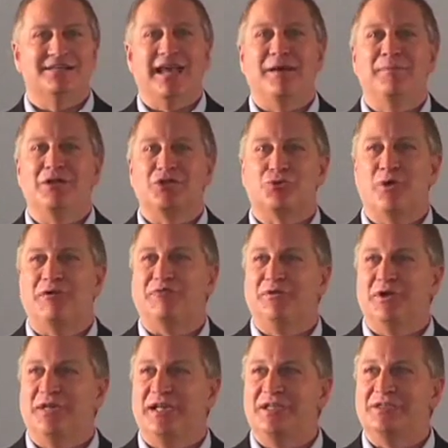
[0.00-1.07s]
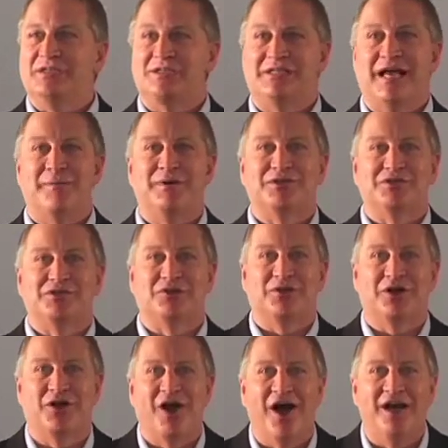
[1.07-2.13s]
is how many square foot it is, this is how much it's going
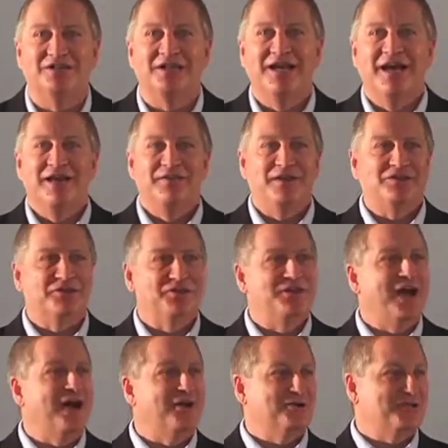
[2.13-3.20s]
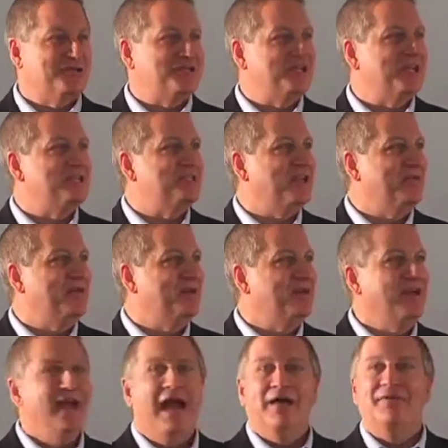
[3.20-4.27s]
to cost, these are the dollars and cents of it.
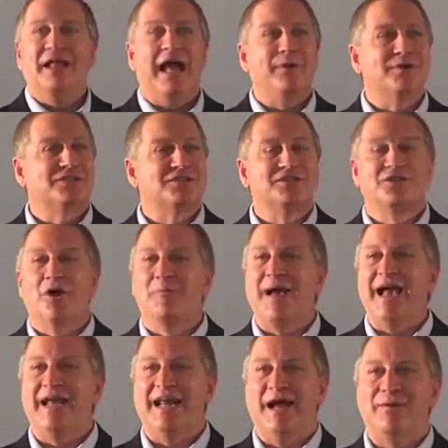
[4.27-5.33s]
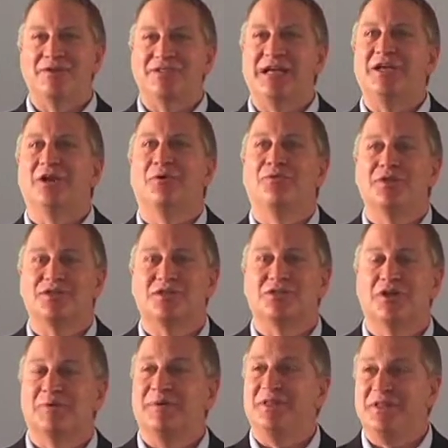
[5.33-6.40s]
And then I would go back and I would say, you know, this is
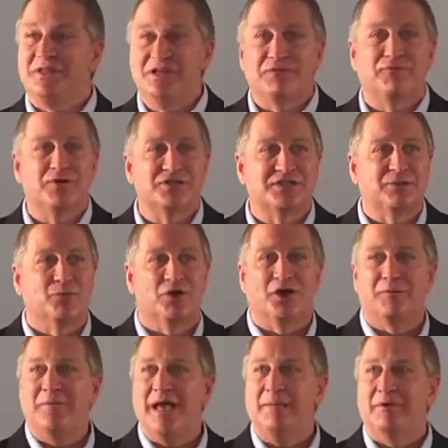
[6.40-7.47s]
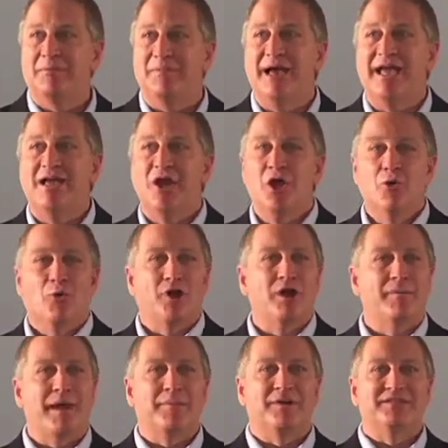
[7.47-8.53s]
going to be the difference that we're going to be able to make. We're going
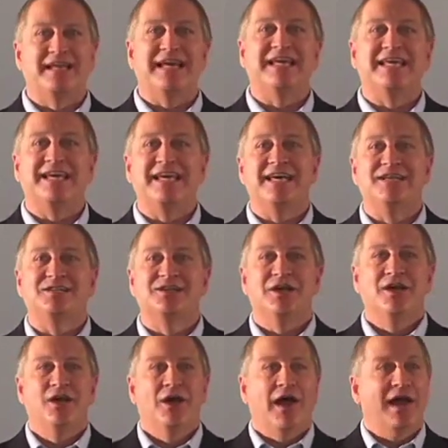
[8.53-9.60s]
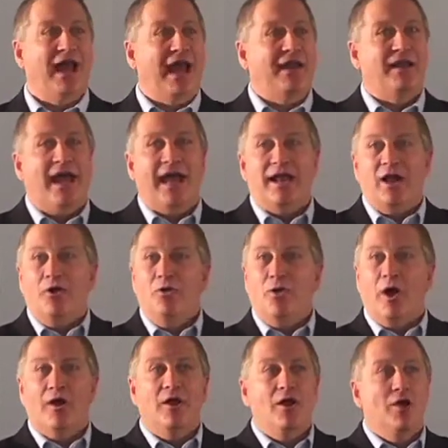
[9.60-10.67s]
to be able to take kids and, and who
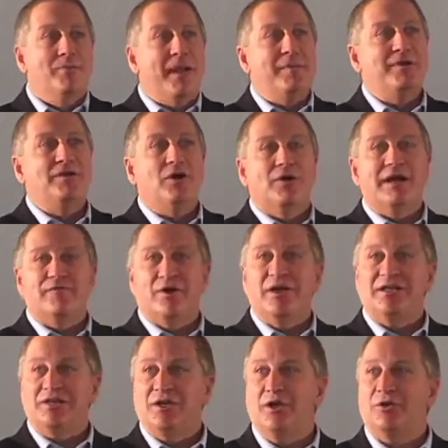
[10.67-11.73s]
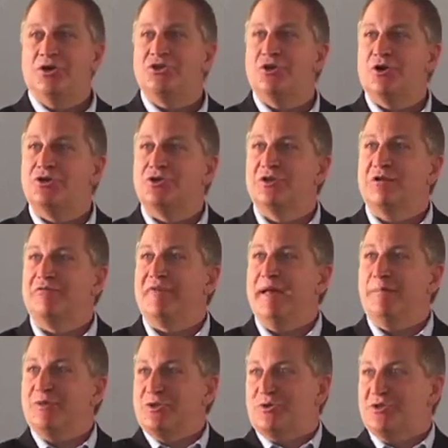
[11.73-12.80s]
are maybe don't ever get to go to church and their
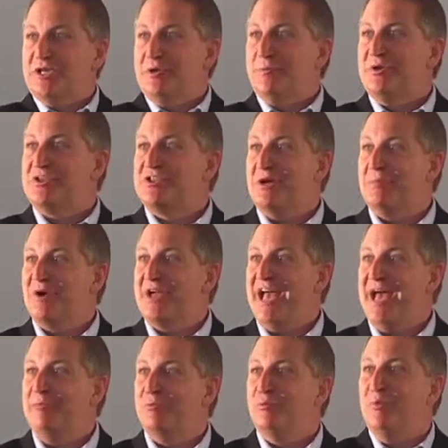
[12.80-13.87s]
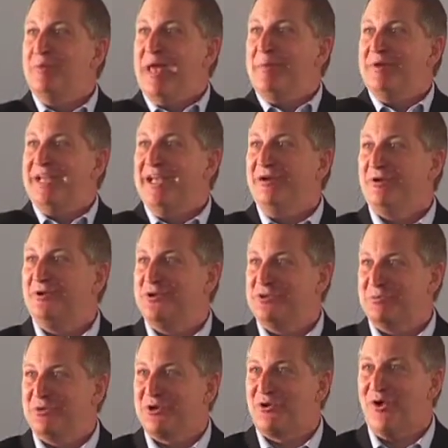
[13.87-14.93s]
families will send them to summer camp. We'll be able to introduce
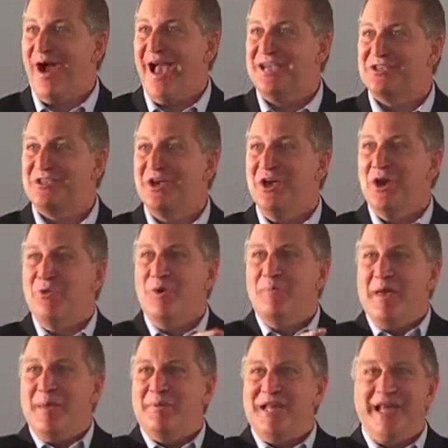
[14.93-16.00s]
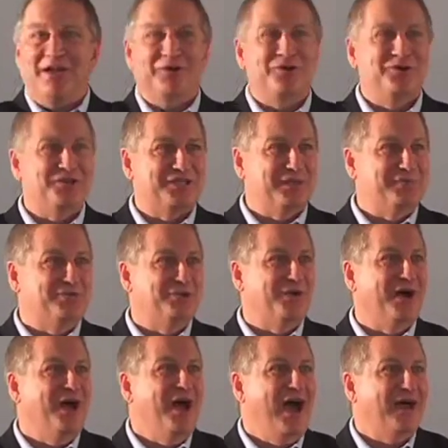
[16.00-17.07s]
them to Christ. We'll be able to introduce them to
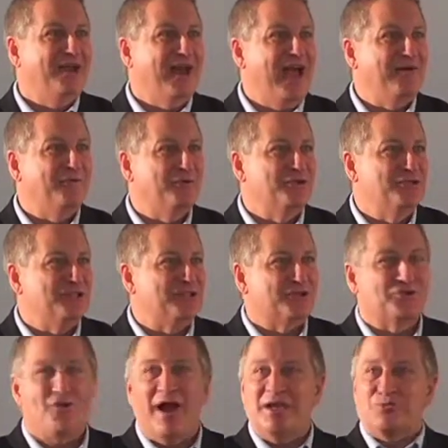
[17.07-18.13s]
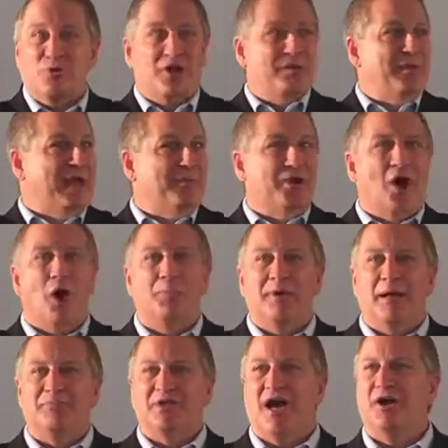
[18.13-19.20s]
a, a life with Jesus Christ. We're going to be able to open
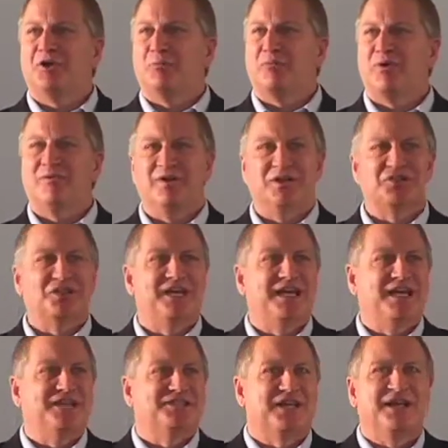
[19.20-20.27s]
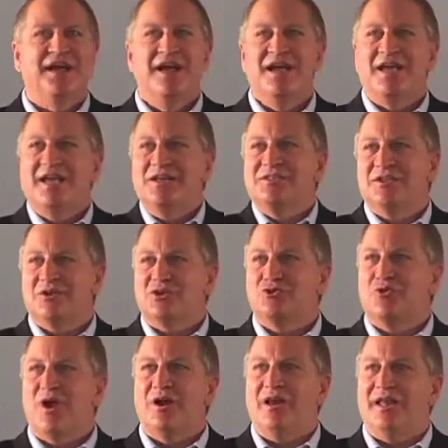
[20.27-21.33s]
up to underprivileged kids and kids that are
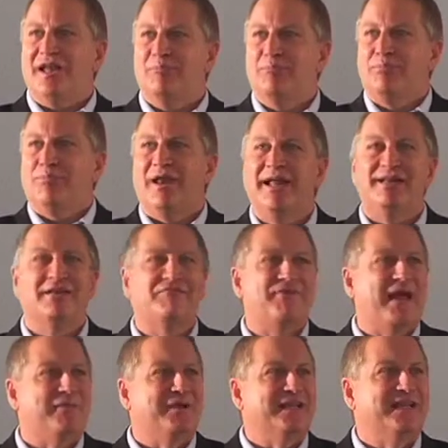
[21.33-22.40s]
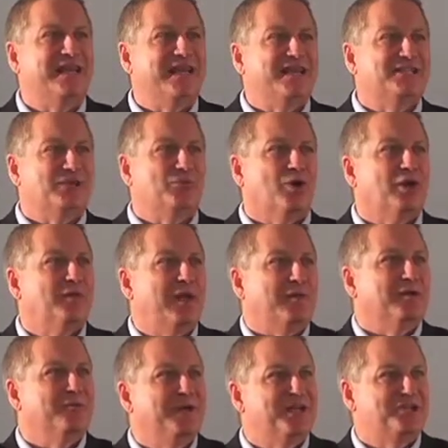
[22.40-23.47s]
struggling and blended family kids and we're going to be
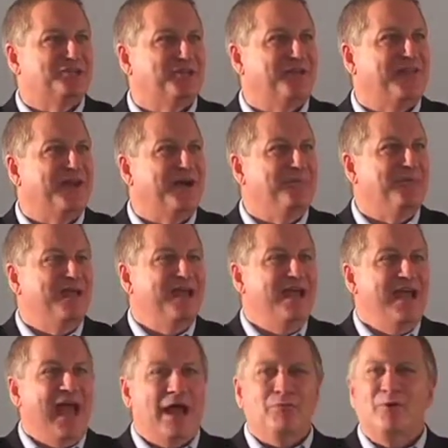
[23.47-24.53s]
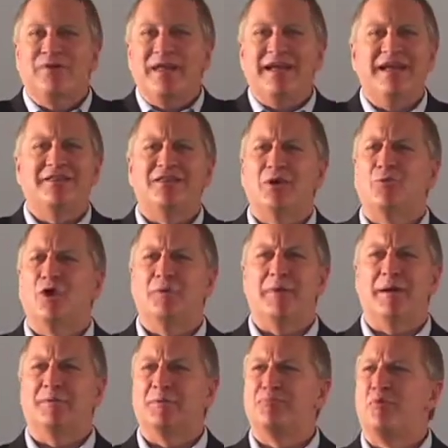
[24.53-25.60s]
able to minister to them. And when they get there, we're going to be
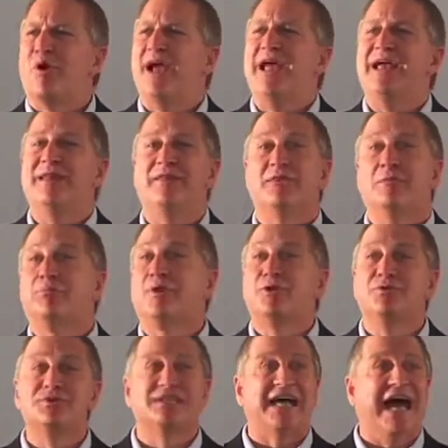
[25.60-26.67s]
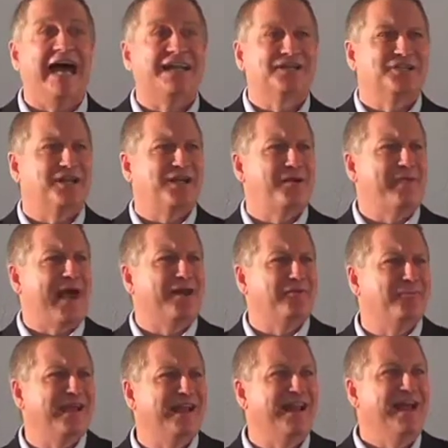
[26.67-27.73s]
able to pray, and the blue side is going to come out of
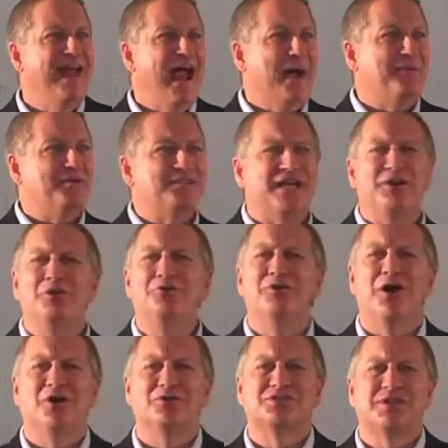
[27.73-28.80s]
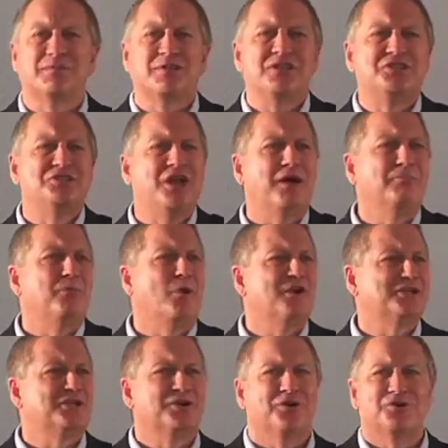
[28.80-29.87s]
me. And I'm going to say, who knows? Some of these young
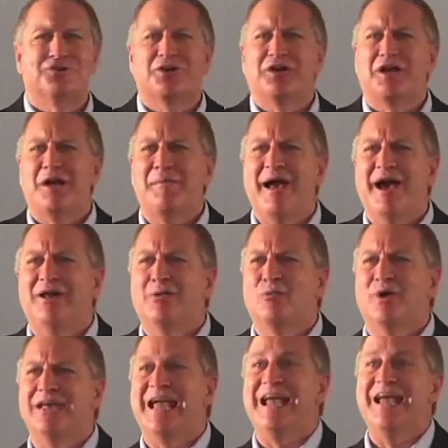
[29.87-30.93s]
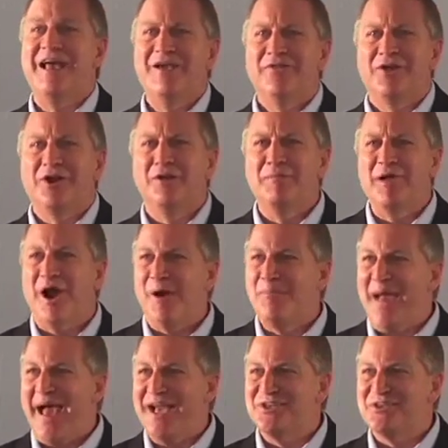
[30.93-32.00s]
boys and girls are going to come out, and one day they're going to be our
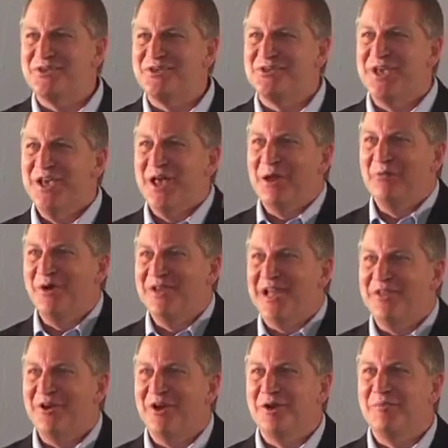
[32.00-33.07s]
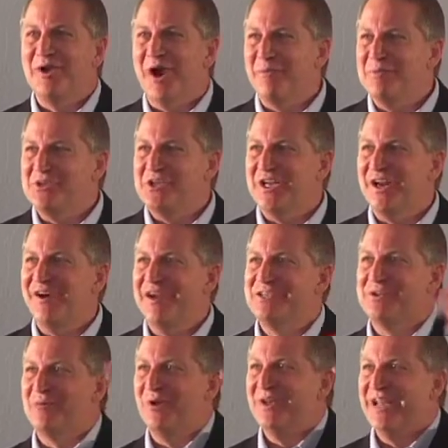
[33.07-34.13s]
pastors, and one day they're going to be our
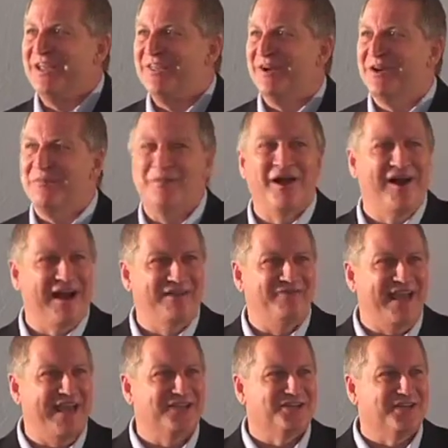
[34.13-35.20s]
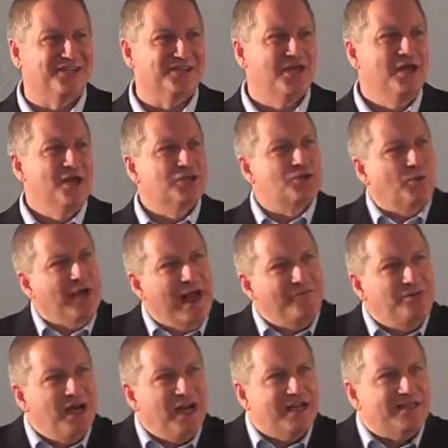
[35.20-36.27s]
missionaries, and one day they're going to be our evangelists. So, what I've
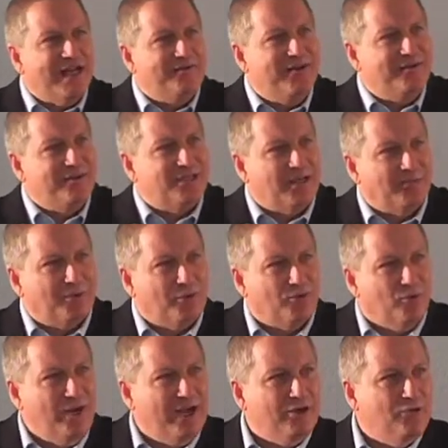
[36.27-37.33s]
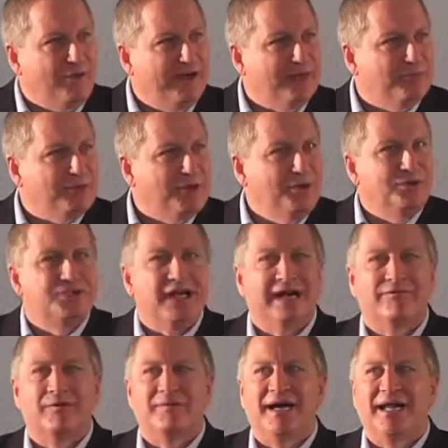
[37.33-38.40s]
done is I've given something red, green, and blue to
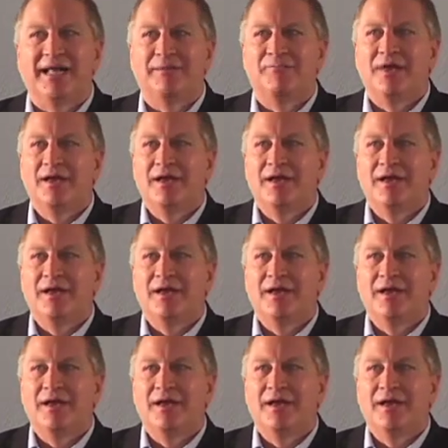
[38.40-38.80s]
everybody.